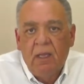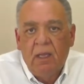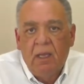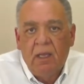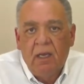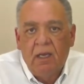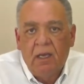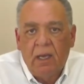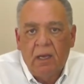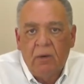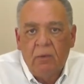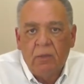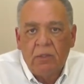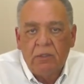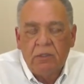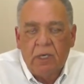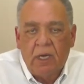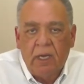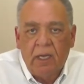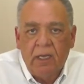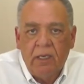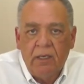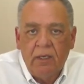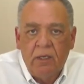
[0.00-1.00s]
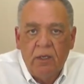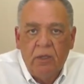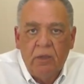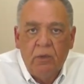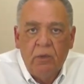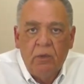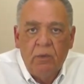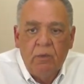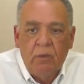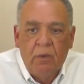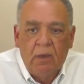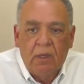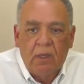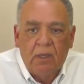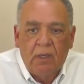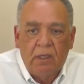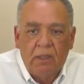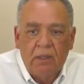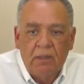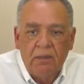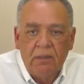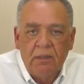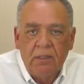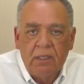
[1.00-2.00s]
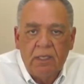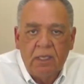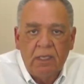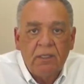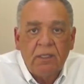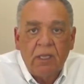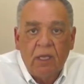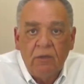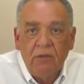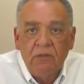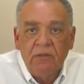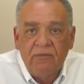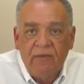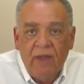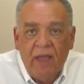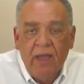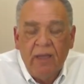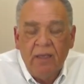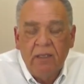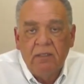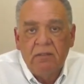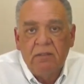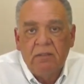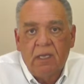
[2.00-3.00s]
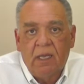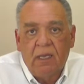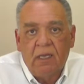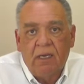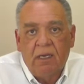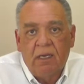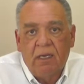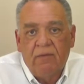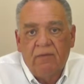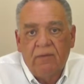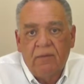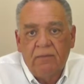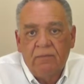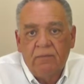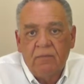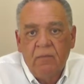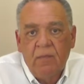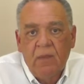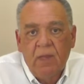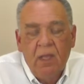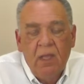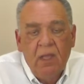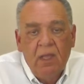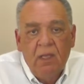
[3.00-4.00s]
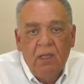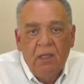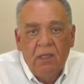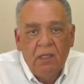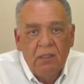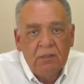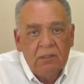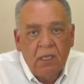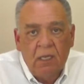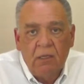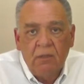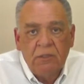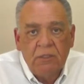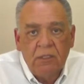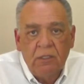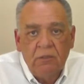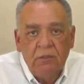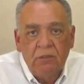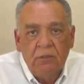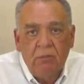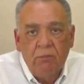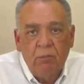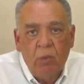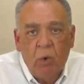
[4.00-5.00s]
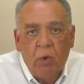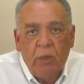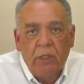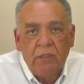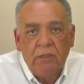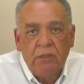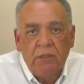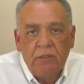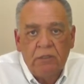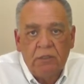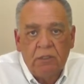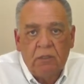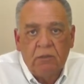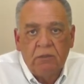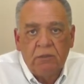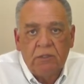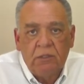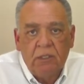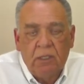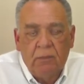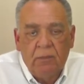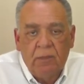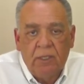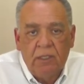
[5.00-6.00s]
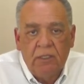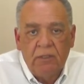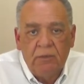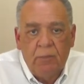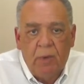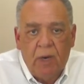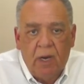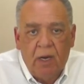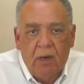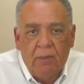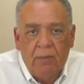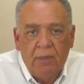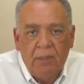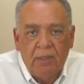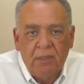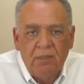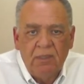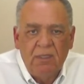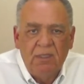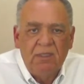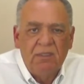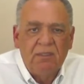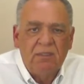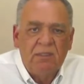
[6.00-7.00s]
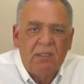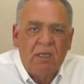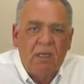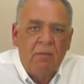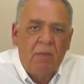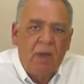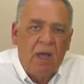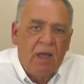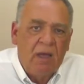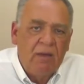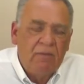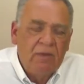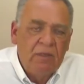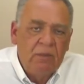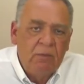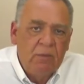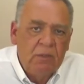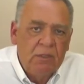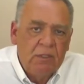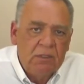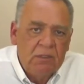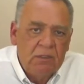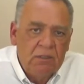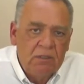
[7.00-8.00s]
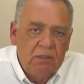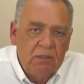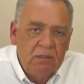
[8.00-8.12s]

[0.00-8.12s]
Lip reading: And they were trying to get those values out of it. There's also some mortgages on some of these properties, and some of it was